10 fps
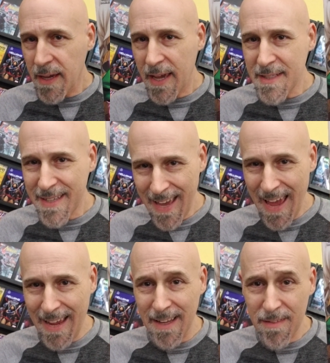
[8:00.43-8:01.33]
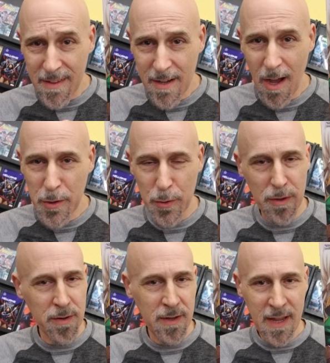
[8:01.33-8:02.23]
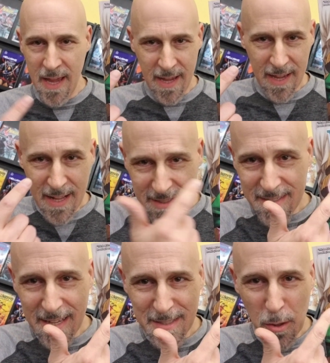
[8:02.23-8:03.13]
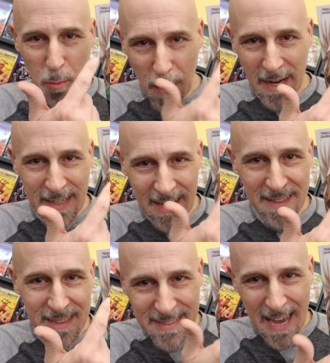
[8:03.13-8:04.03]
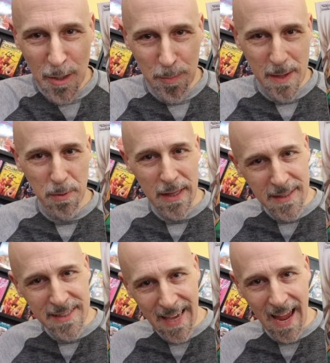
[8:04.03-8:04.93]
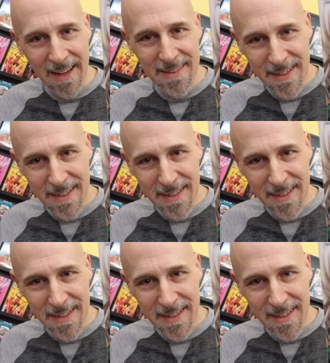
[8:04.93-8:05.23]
it's Kang the Conqueror. It says so right in the title, people. He's Kang the